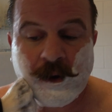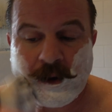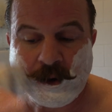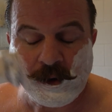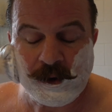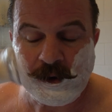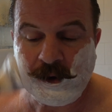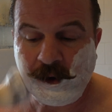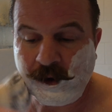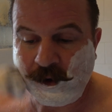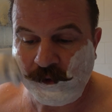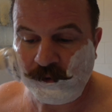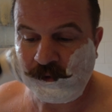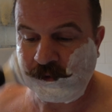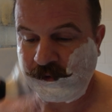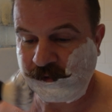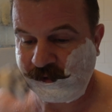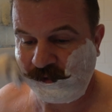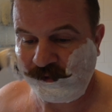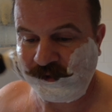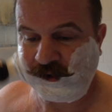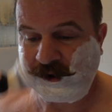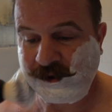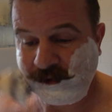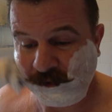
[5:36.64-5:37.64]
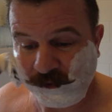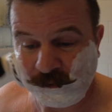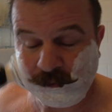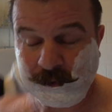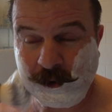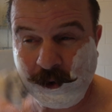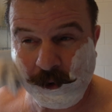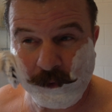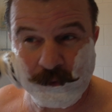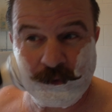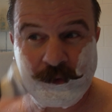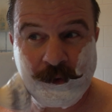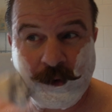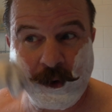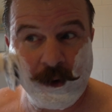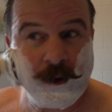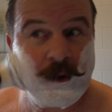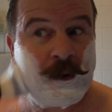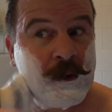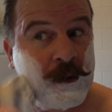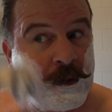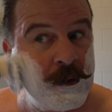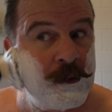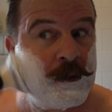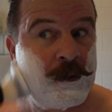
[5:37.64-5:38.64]
And yeah, he's got a son as well, so
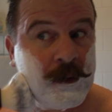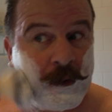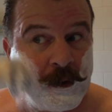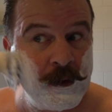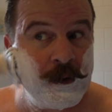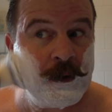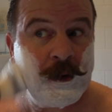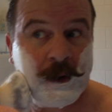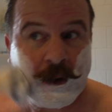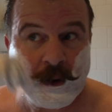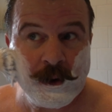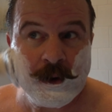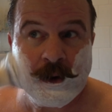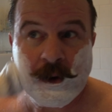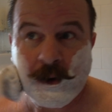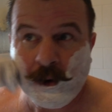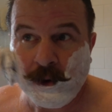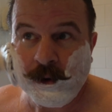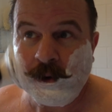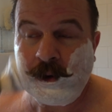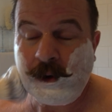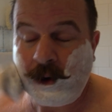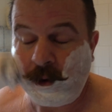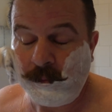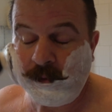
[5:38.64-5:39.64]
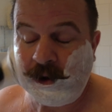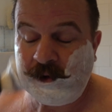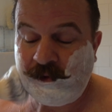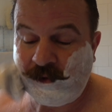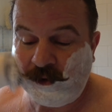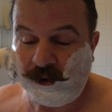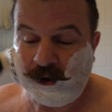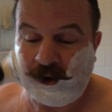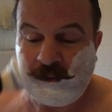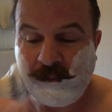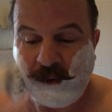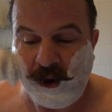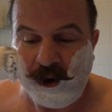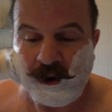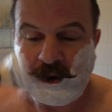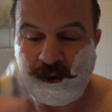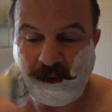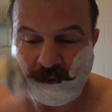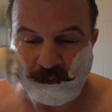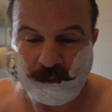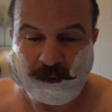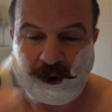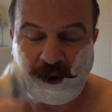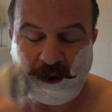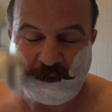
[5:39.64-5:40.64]
I imagine it'll make
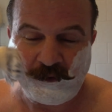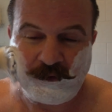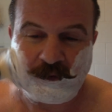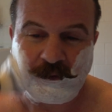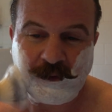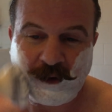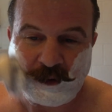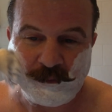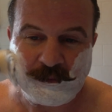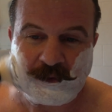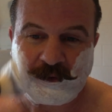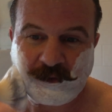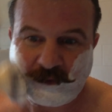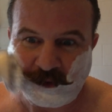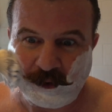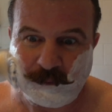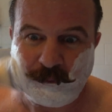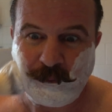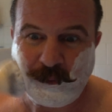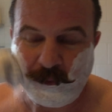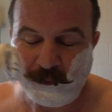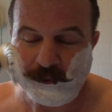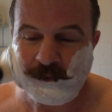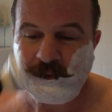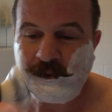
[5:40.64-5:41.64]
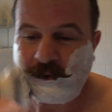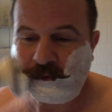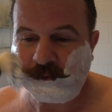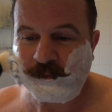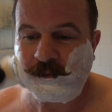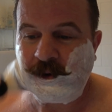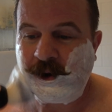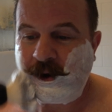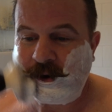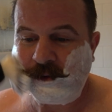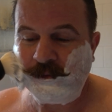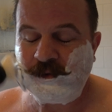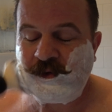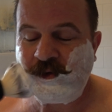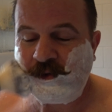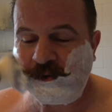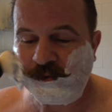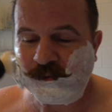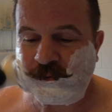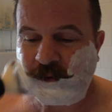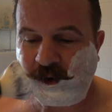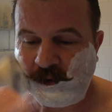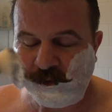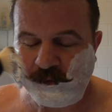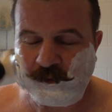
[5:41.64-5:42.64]
its way to him at some point as well, which is
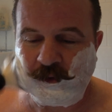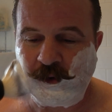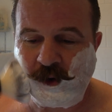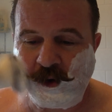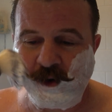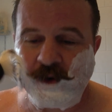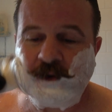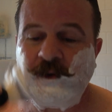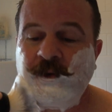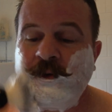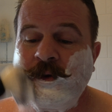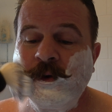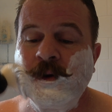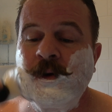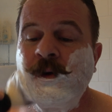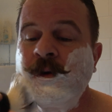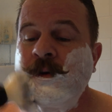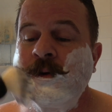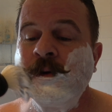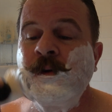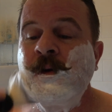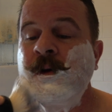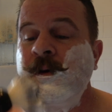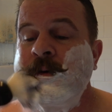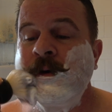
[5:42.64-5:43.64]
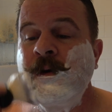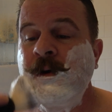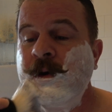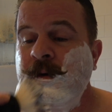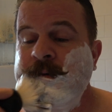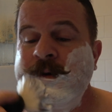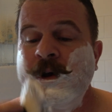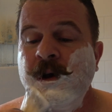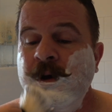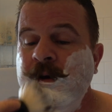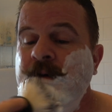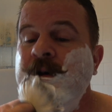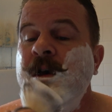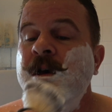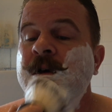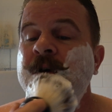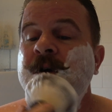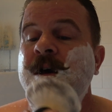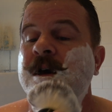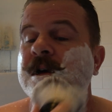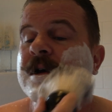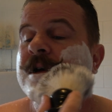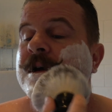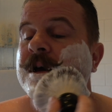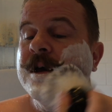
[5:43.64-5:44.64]
always nice.
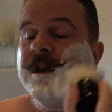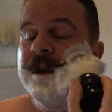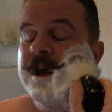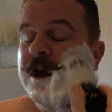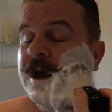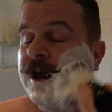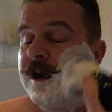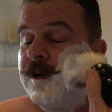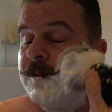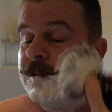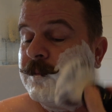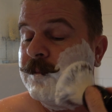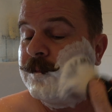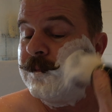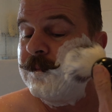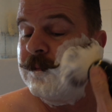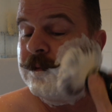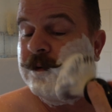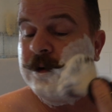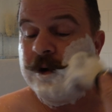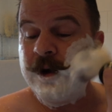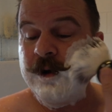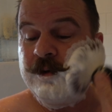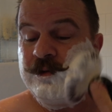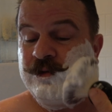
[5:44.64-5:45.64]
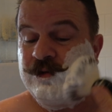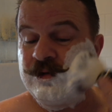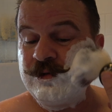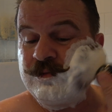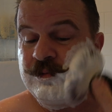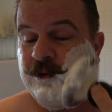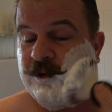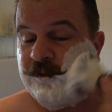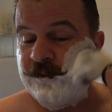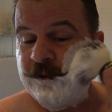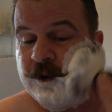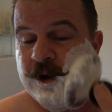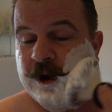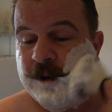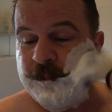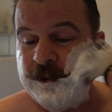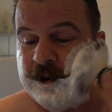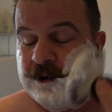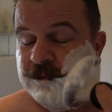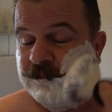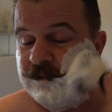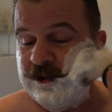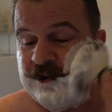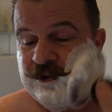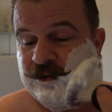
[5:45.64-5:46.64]
And I was just
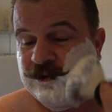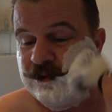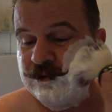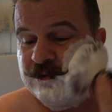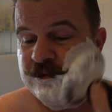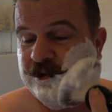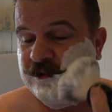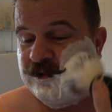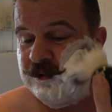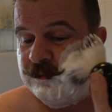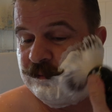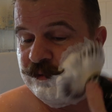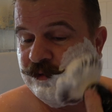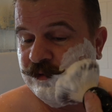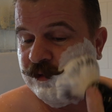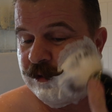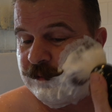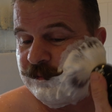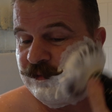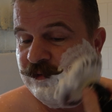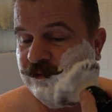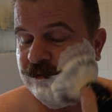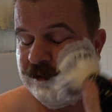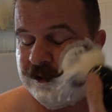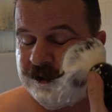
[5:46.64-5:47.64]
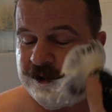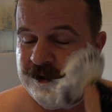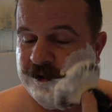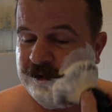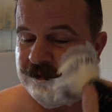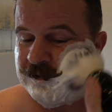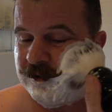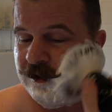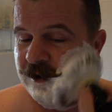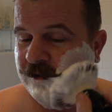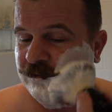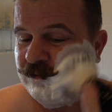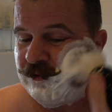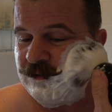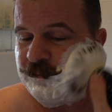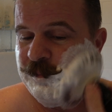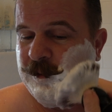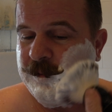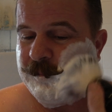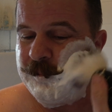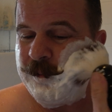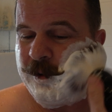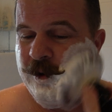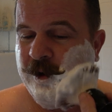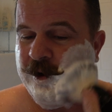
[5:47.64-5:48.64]
refurbing and restoring some strops really, so I've just
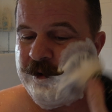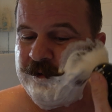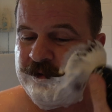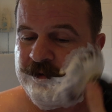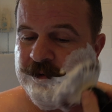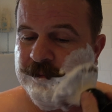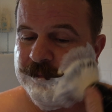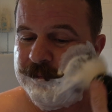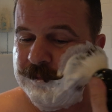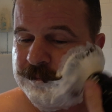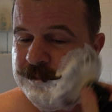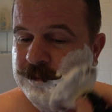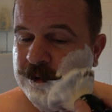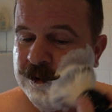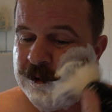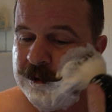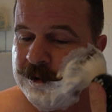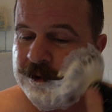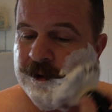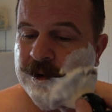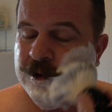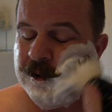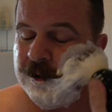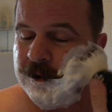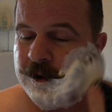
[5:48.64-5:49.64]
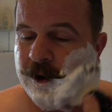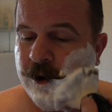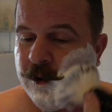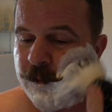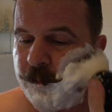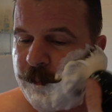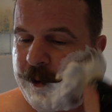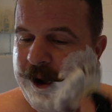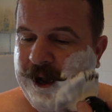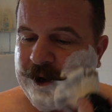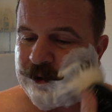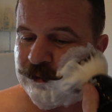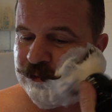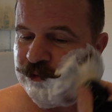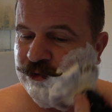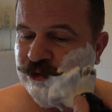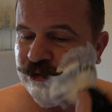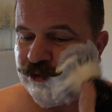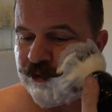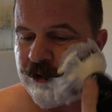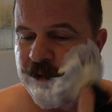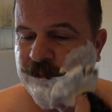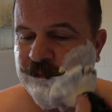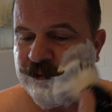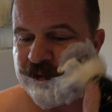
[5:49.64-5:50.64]
been buying some old paddle
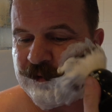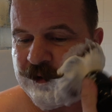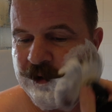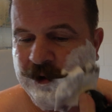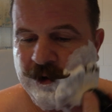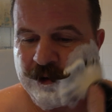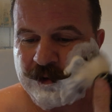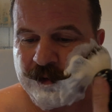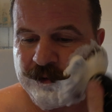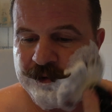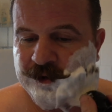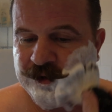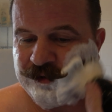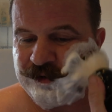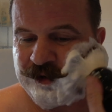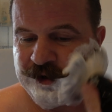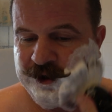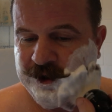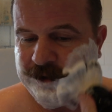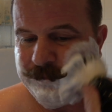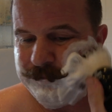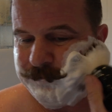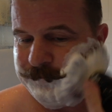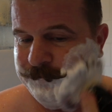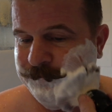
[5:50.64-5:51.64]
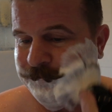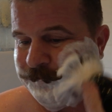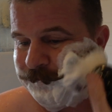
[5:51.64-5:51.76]
strops like on the cheap,